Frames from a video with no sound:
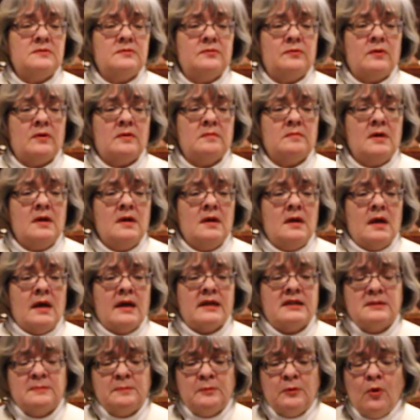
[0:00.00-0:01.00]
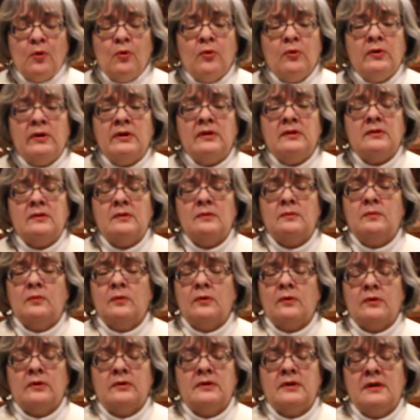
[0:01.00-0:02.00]
from exploring the
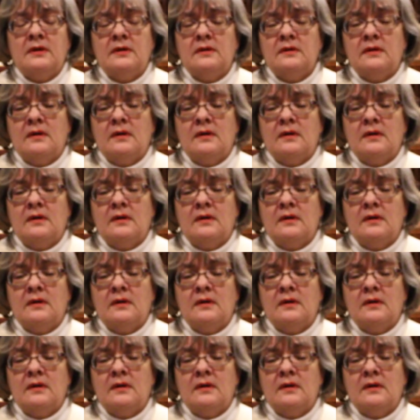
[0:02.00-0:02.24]
Word,